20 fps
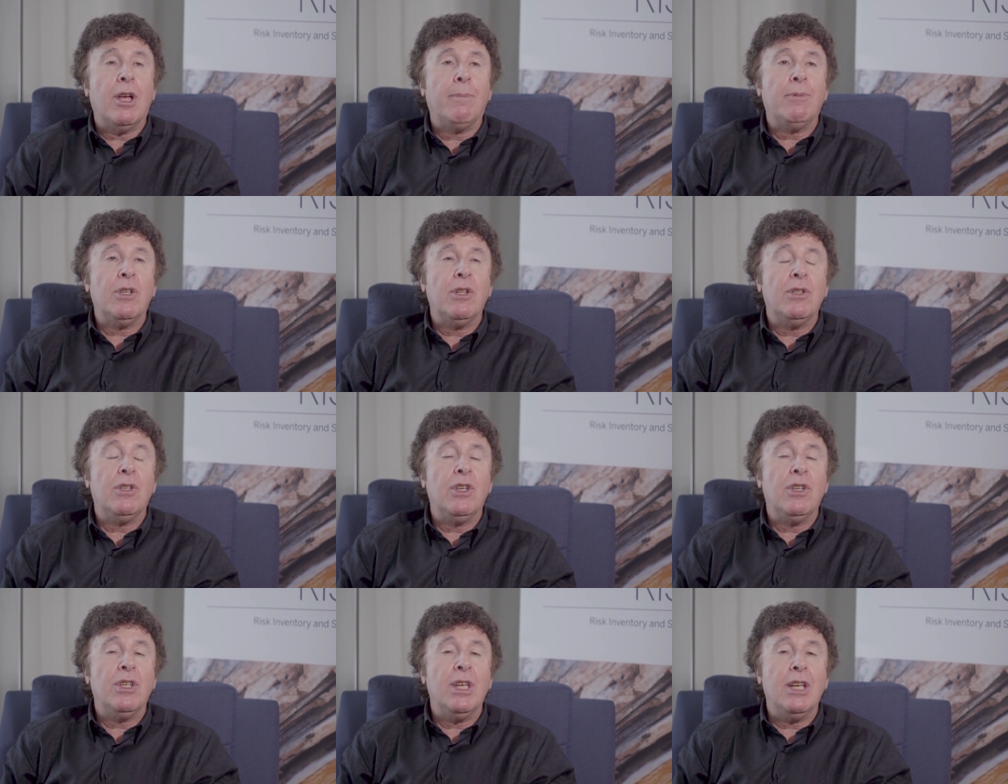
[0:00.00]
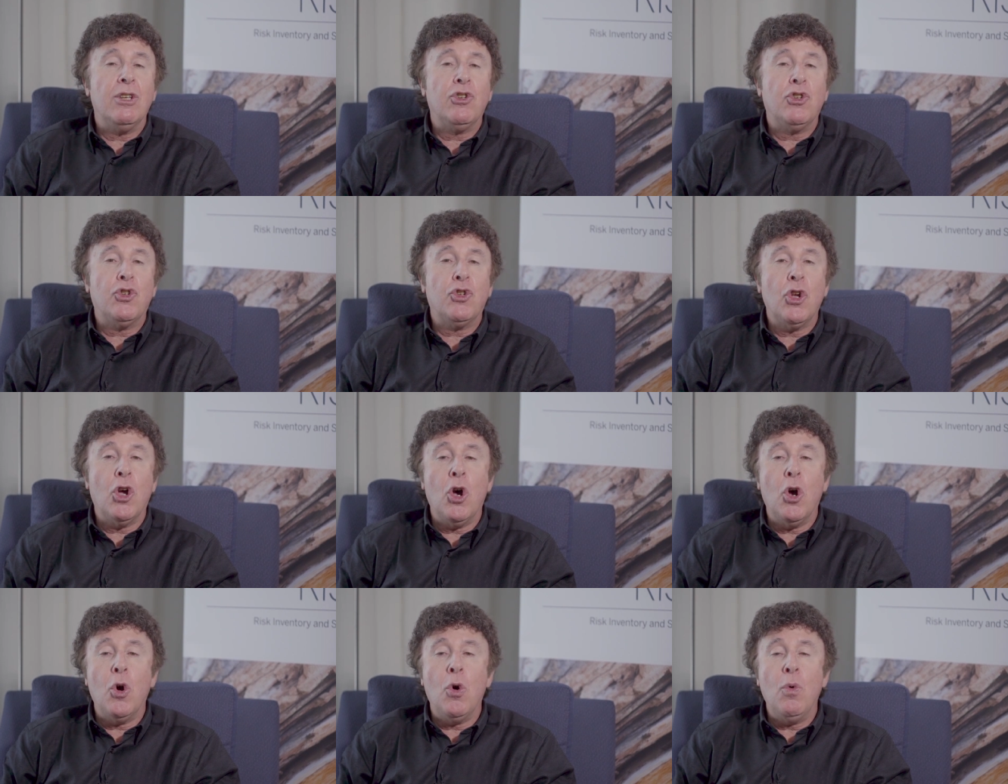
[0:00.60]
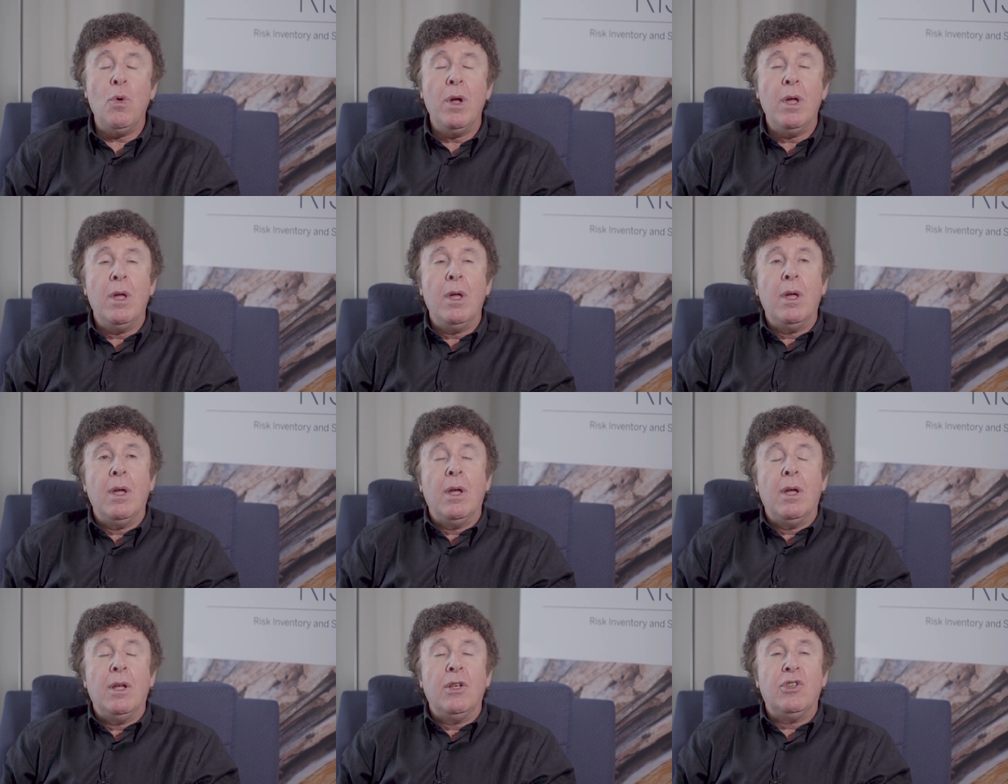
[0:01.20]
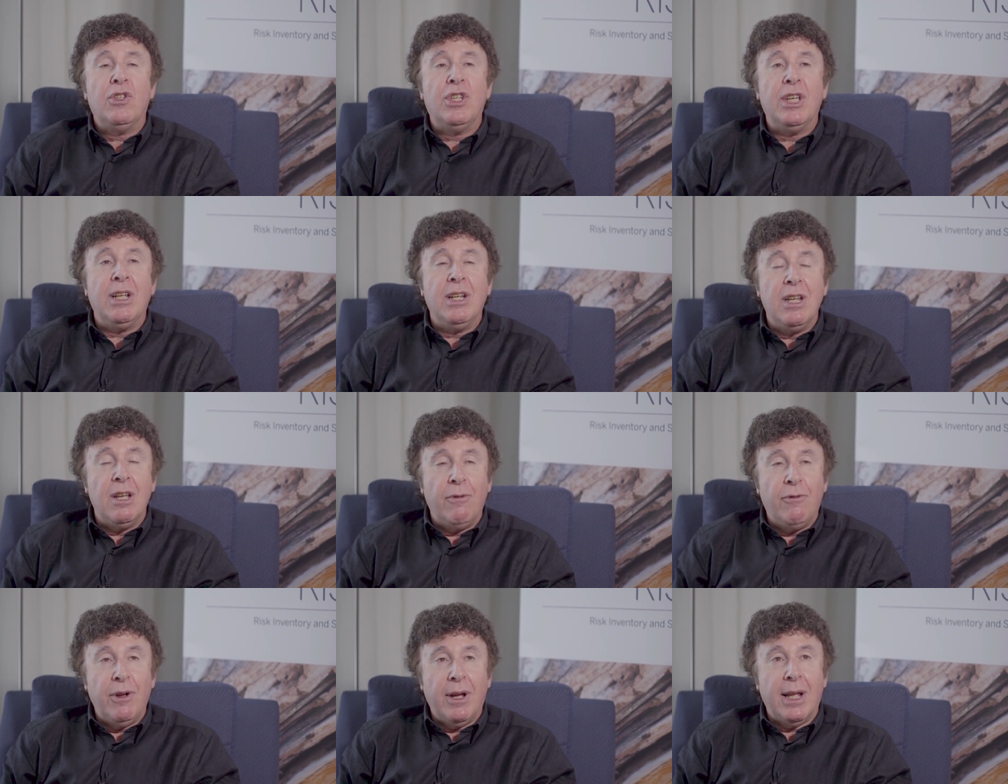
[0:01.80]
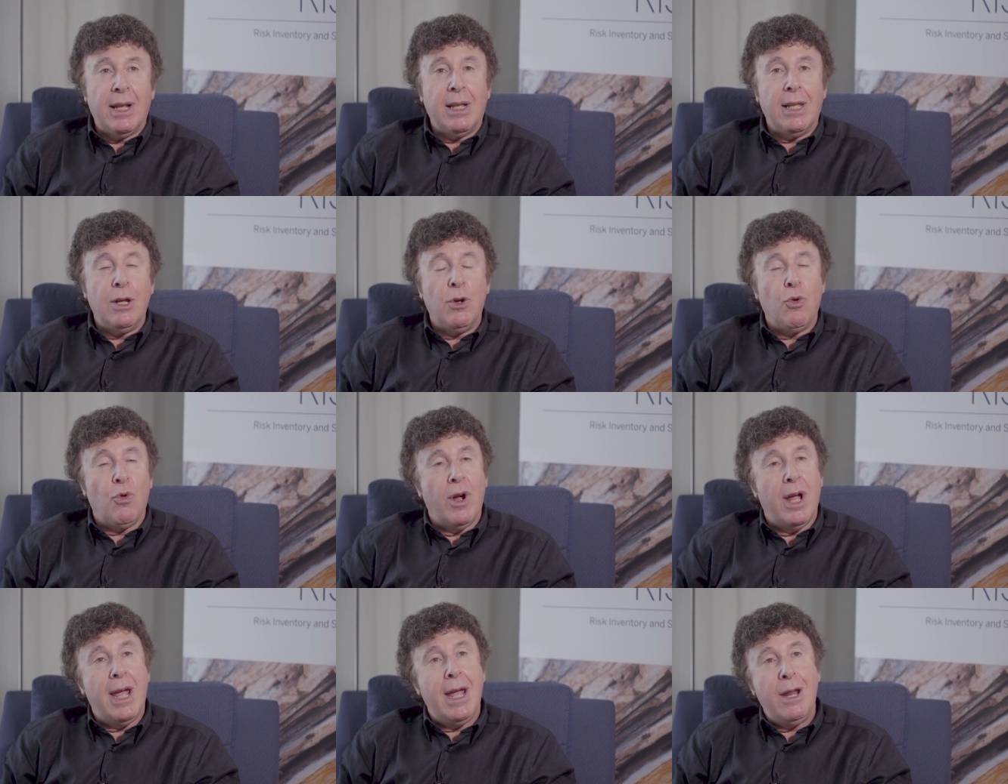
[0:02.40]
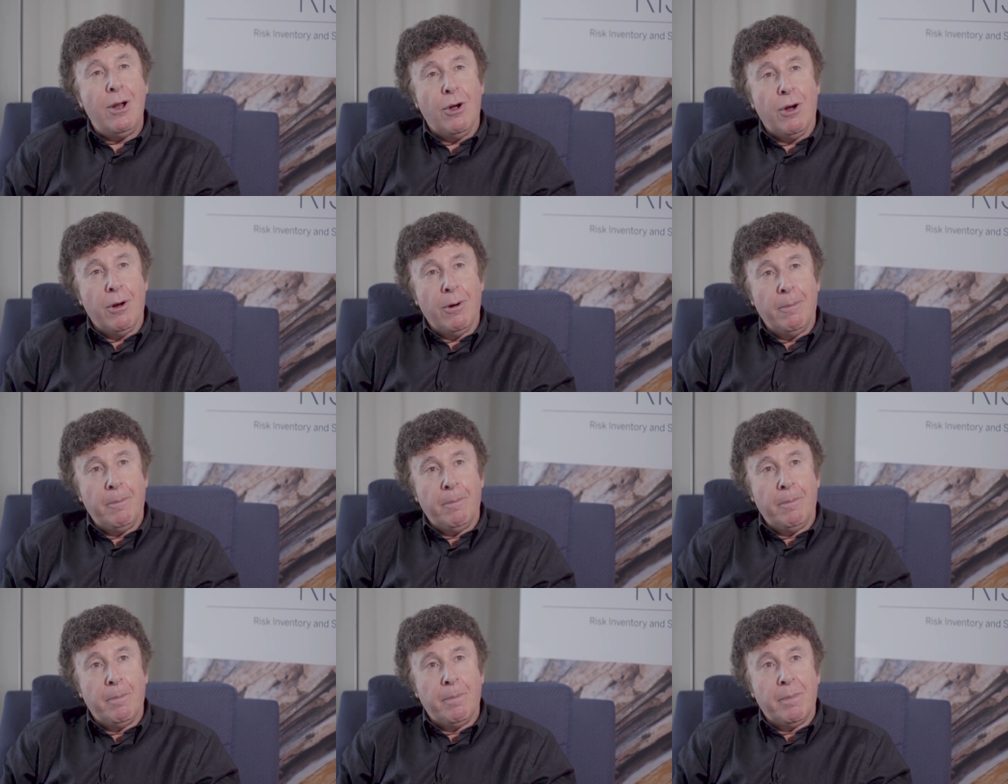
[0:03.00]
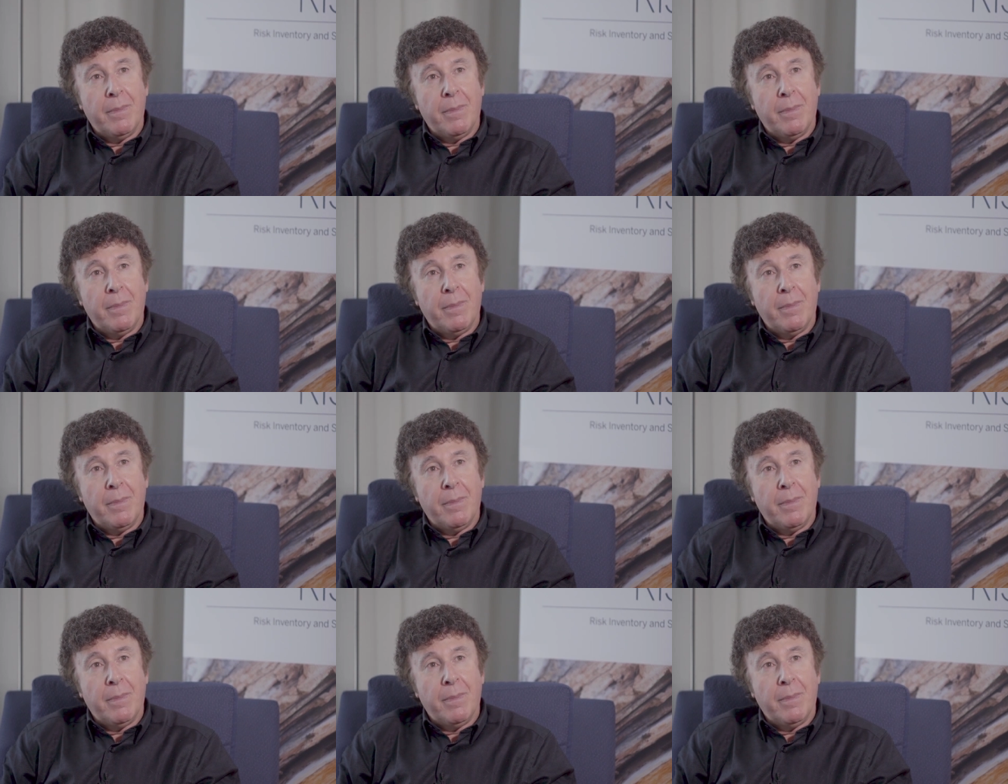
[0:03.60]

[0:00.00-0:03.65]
substances is so significantly greater